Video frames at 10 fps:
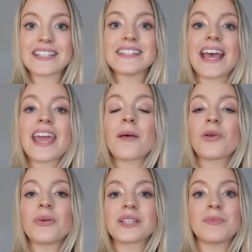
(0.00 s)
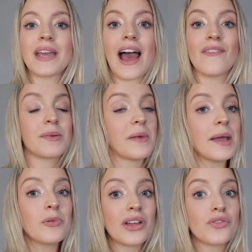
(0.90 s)
Today I'm going to be having
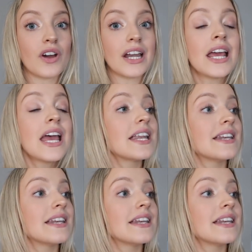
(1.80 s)
my boyfriend